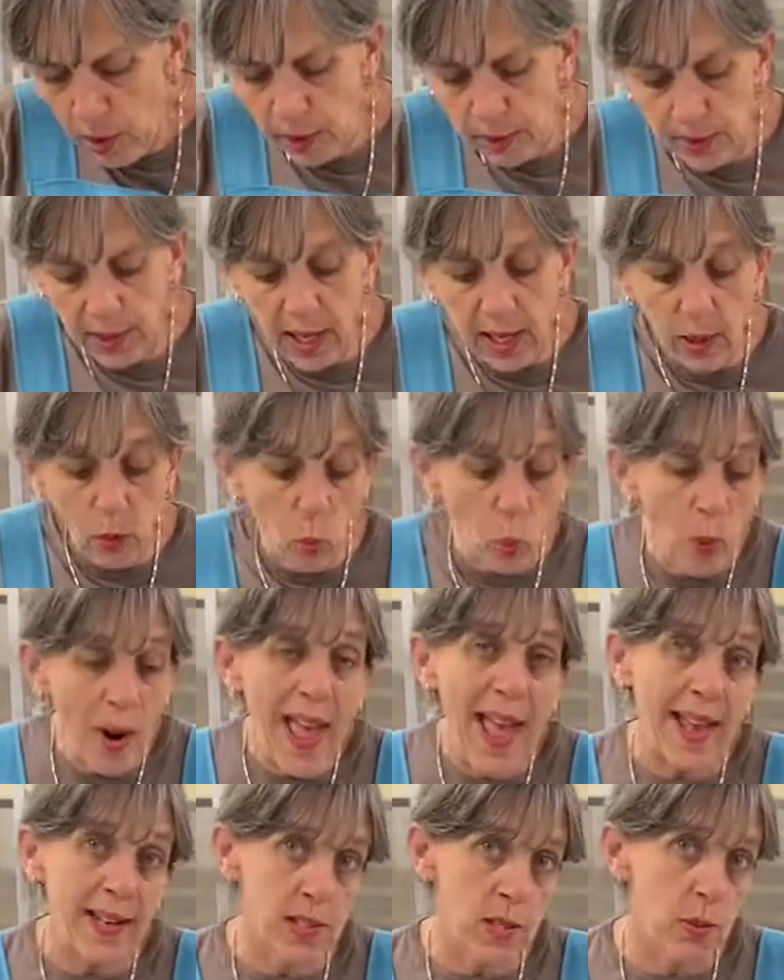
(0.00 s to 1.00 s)
get it
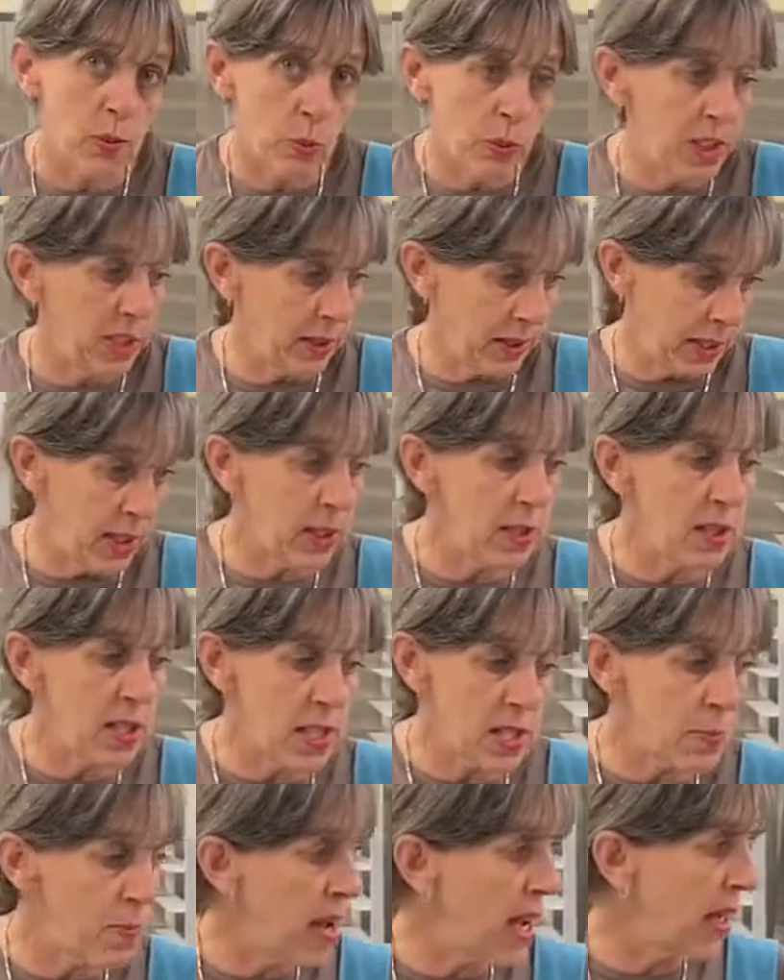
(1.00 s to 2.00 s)
wet, really, in
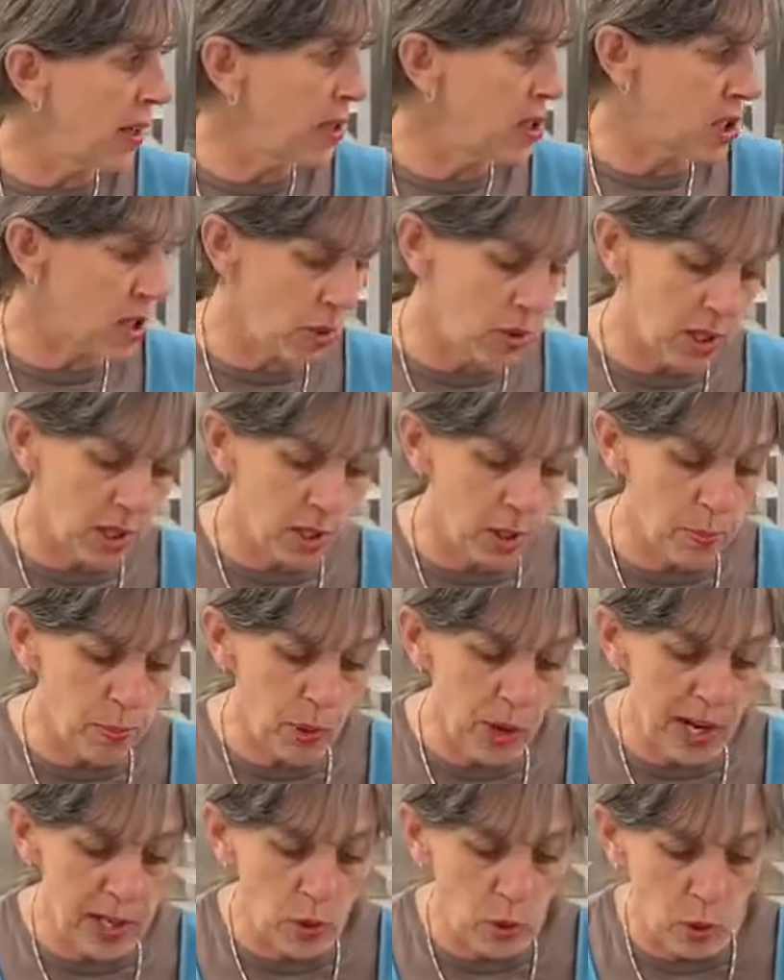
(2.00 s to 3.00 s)
this mix so that the
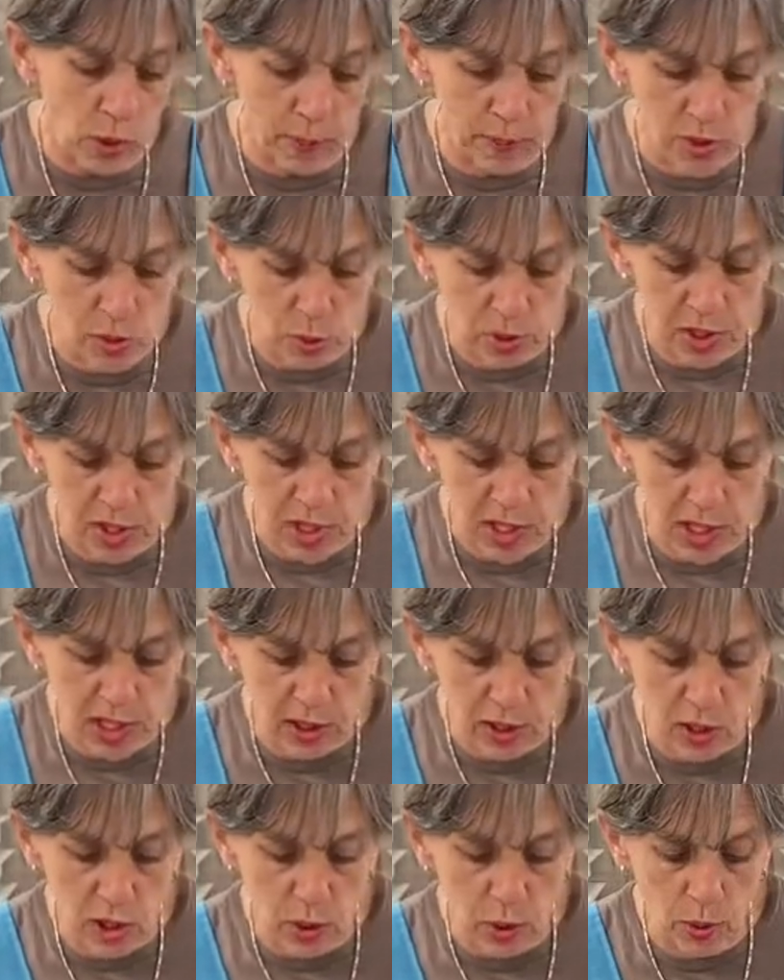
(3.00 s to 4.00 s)
breadcrumbs will stick
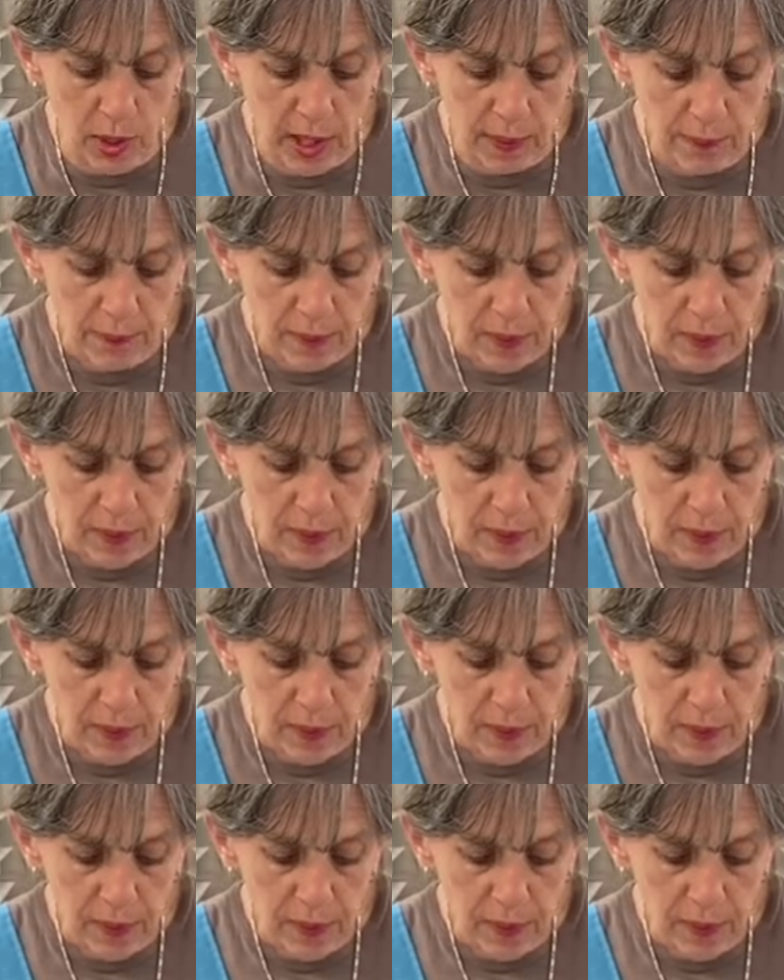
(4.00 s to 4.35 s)
to it.